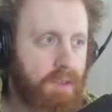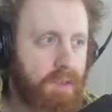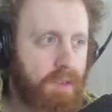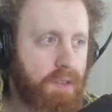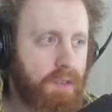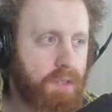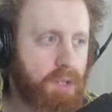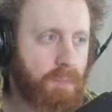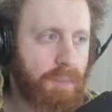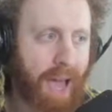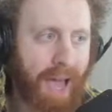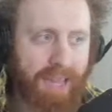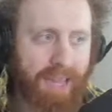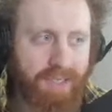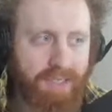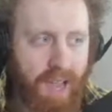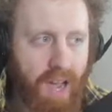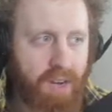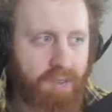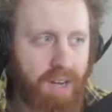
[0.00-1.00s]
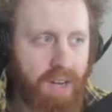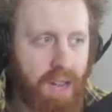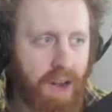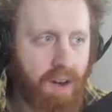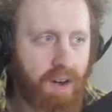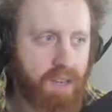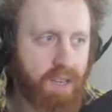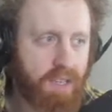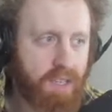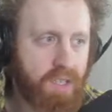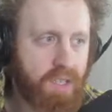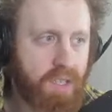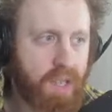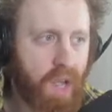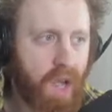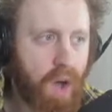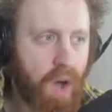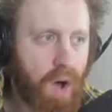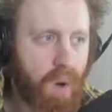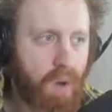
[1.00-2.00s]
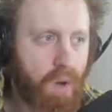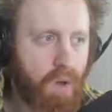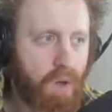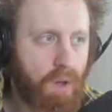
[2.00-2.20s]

So bag is kind of inherently slow,